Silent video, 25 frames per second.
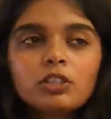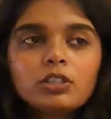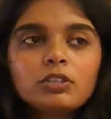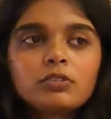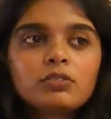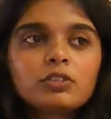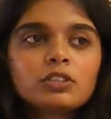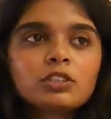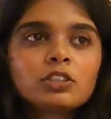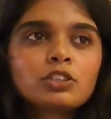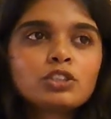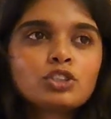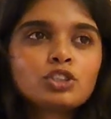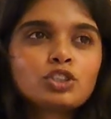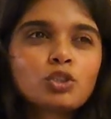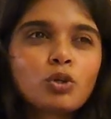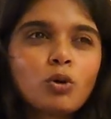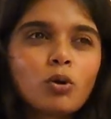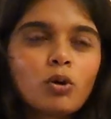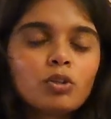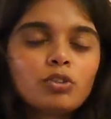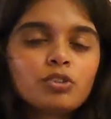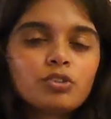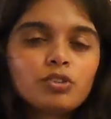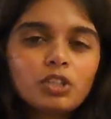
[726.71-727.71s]
It was a
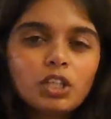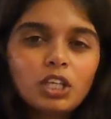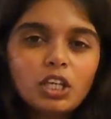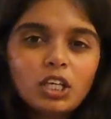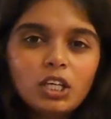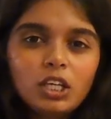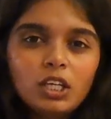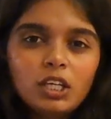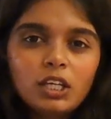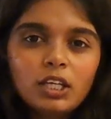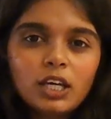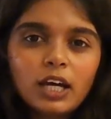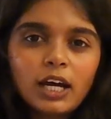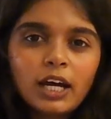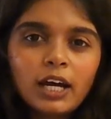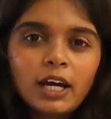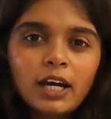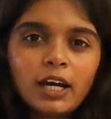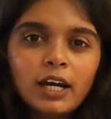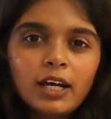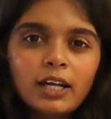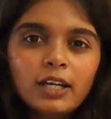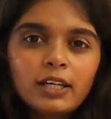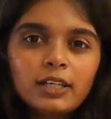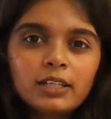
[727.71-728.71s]
short read,
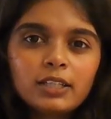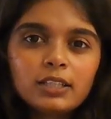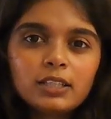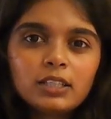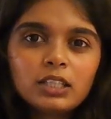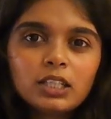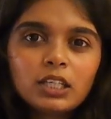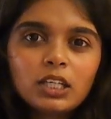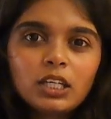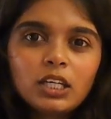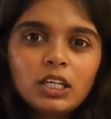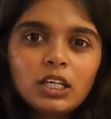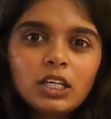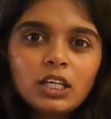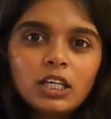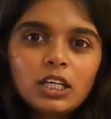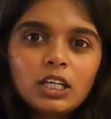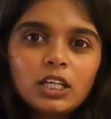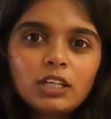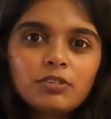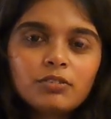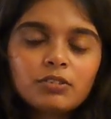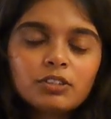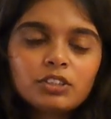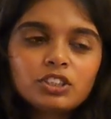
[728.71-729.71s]
and
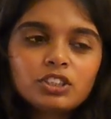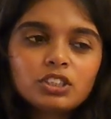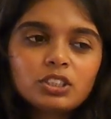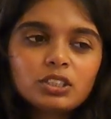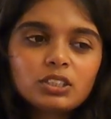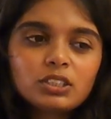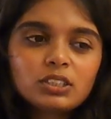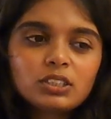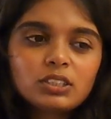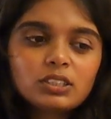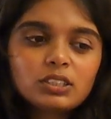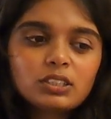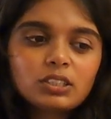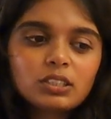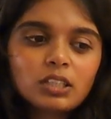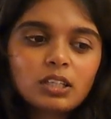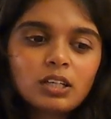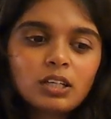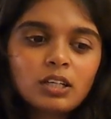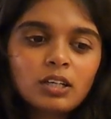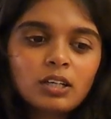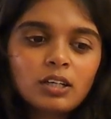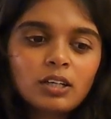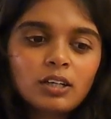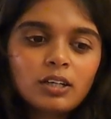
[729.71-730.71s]
it was just
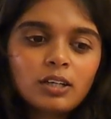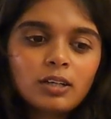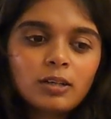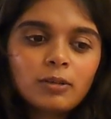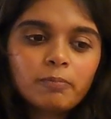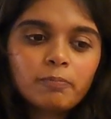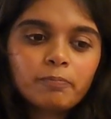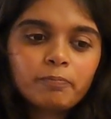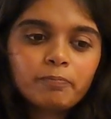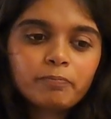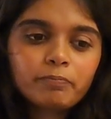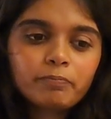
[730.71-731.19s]
the